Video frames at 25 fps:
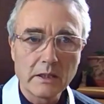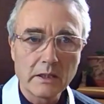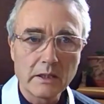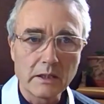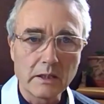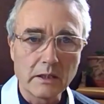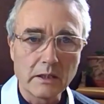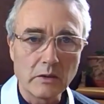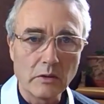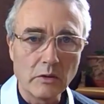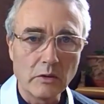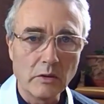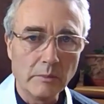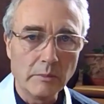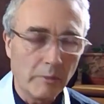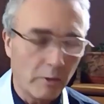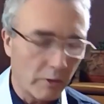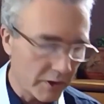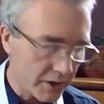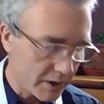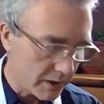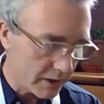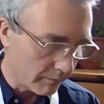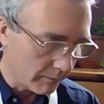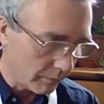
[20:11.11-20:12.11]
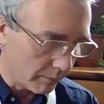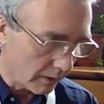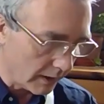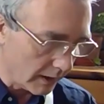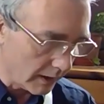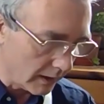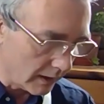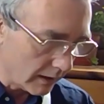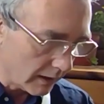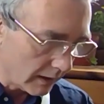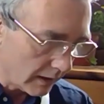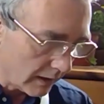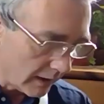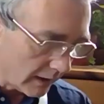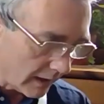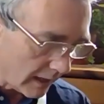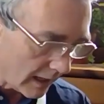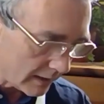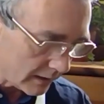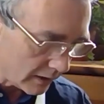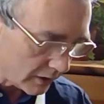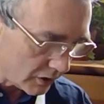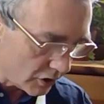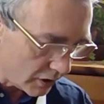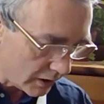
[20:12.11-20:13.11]
Or more simply,
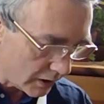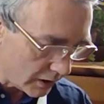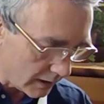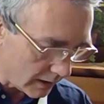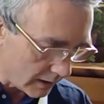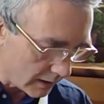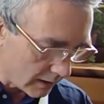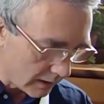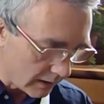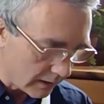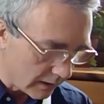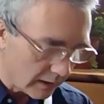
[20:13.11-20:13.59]
energy